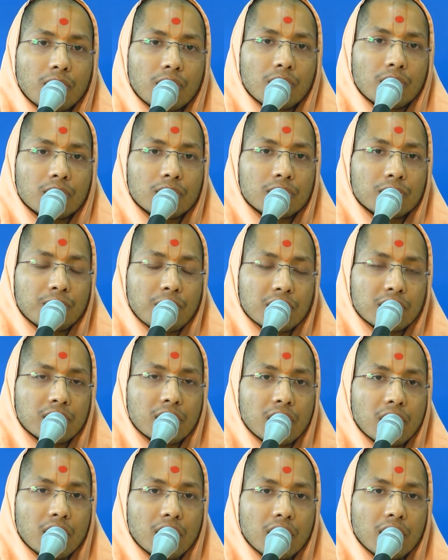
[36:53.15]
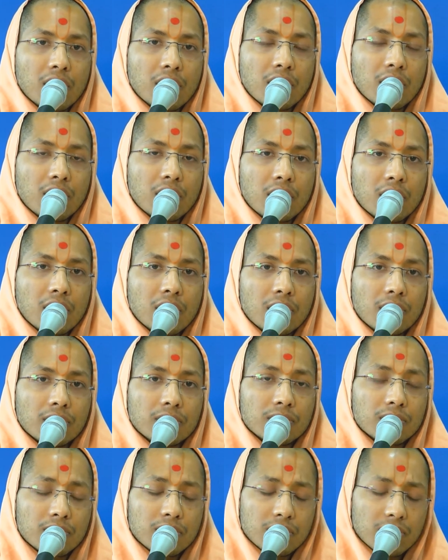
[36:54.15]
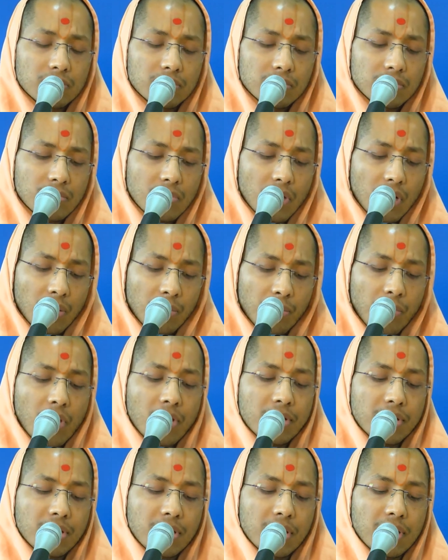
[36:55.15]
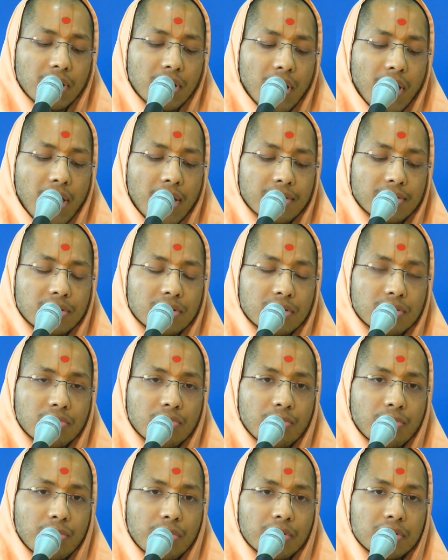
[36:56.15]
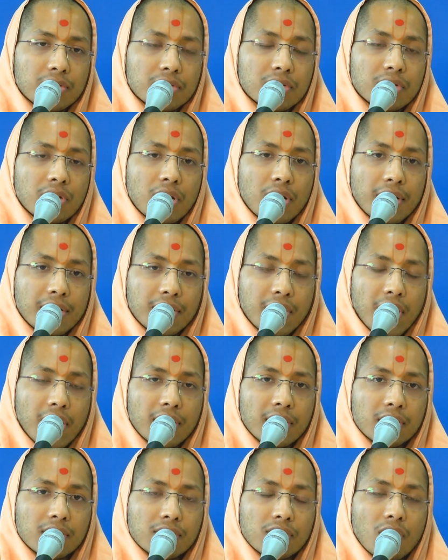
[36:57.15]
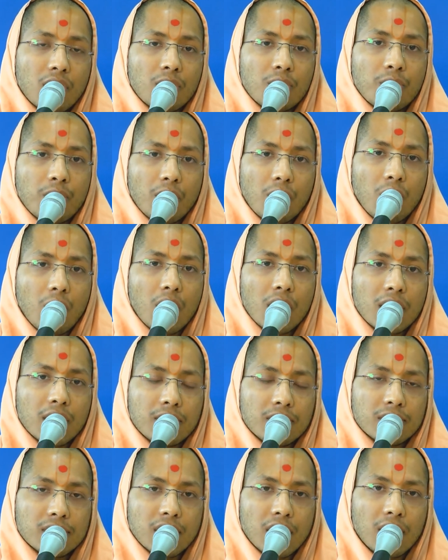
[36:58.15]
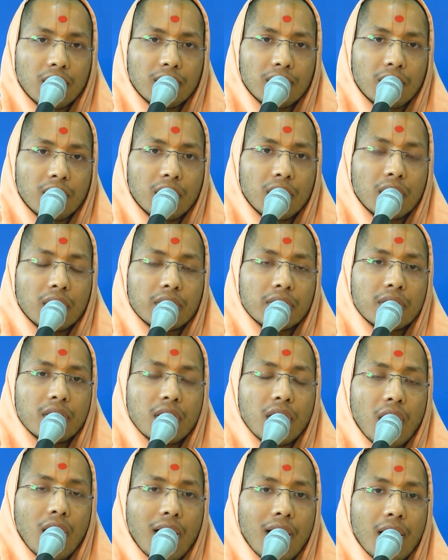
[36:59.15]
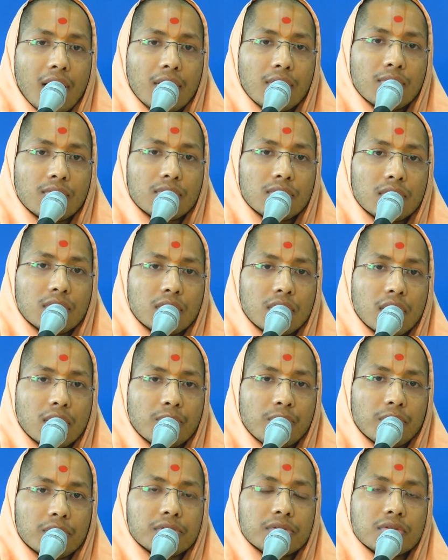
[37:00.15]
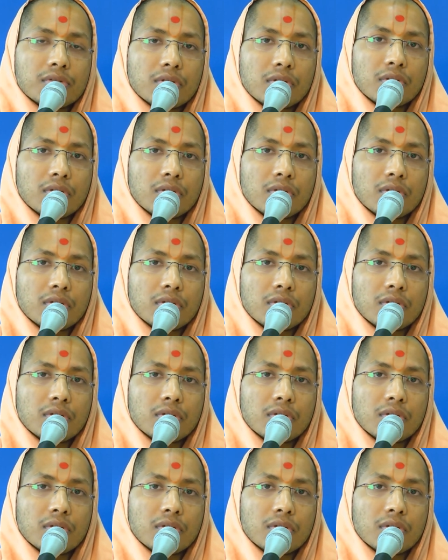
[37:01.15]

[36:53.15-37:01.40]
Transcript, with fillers: specially appointed as a personal attendant of Bhagwan himself, then how that person